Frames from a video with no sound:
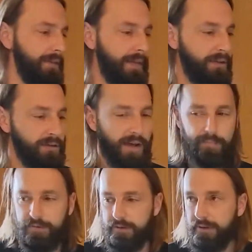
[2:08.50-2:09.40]

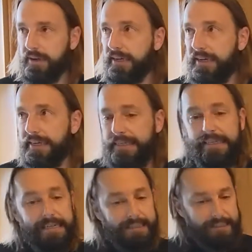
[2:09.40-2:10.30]
countertops and
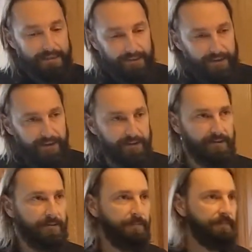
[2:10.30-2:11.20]
sinks and
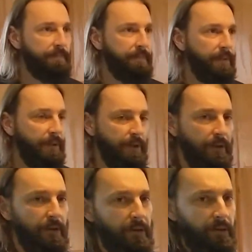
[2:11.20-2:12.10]
things.
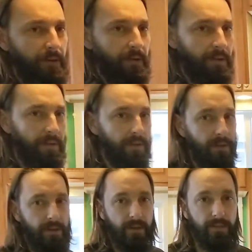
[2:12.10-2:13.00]

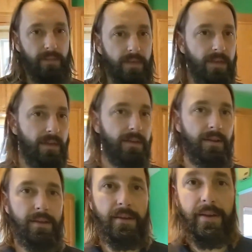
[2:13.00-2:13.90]
And
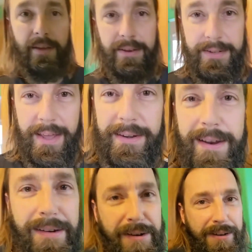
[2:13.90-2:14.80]
then Dan
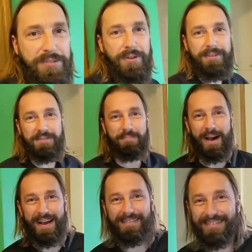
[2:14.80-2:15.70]
and I are gonna trade
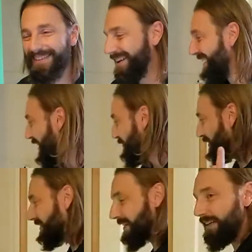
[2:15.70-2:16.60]
spots and
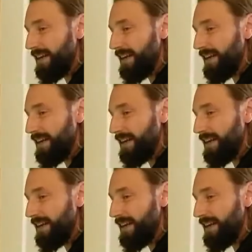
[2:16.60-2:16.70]
we're gonna take you